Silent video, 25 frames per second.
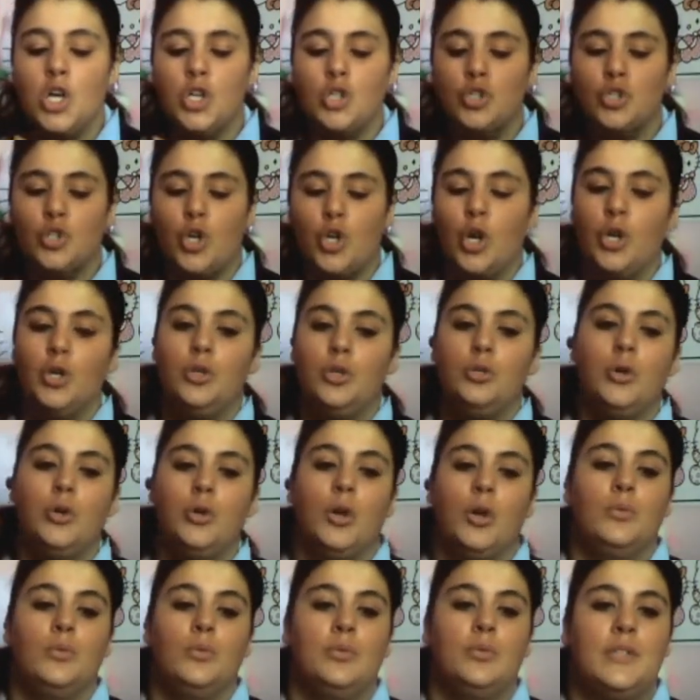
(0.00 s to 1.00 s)
So
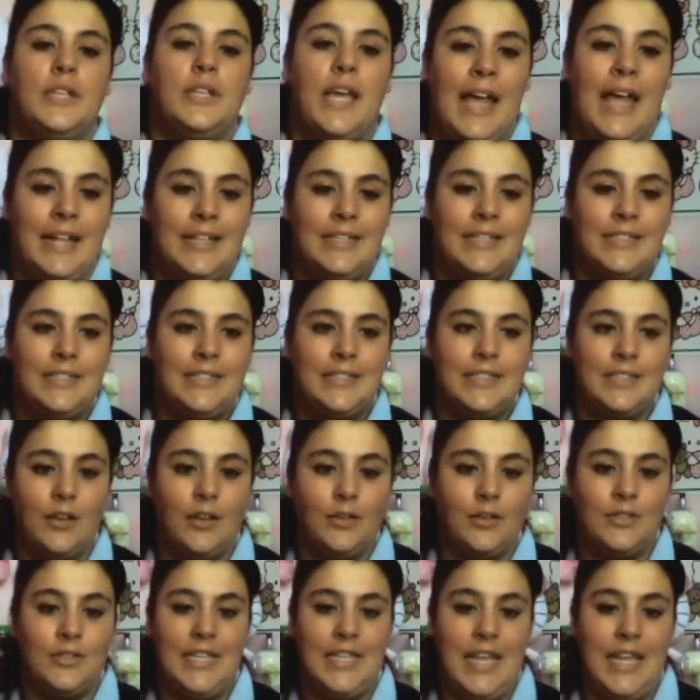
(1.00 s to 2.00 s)
I'll get
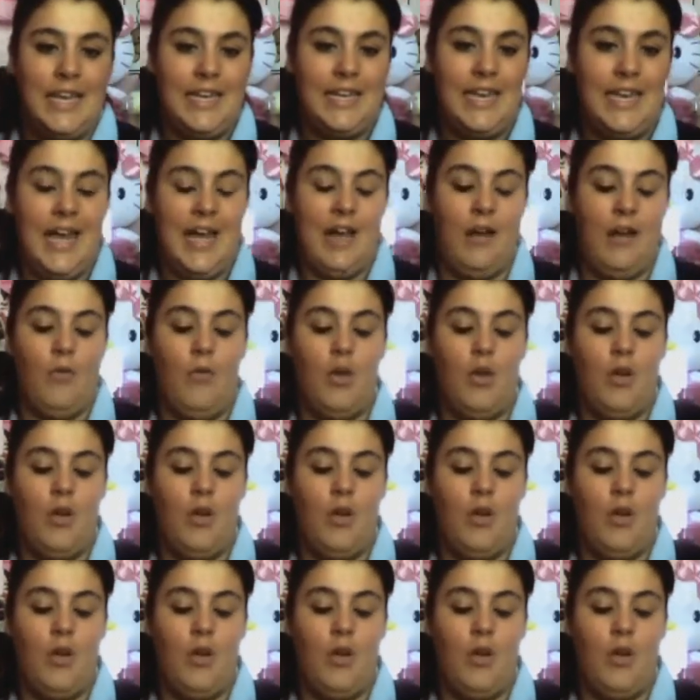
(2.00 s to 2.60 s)
on set now.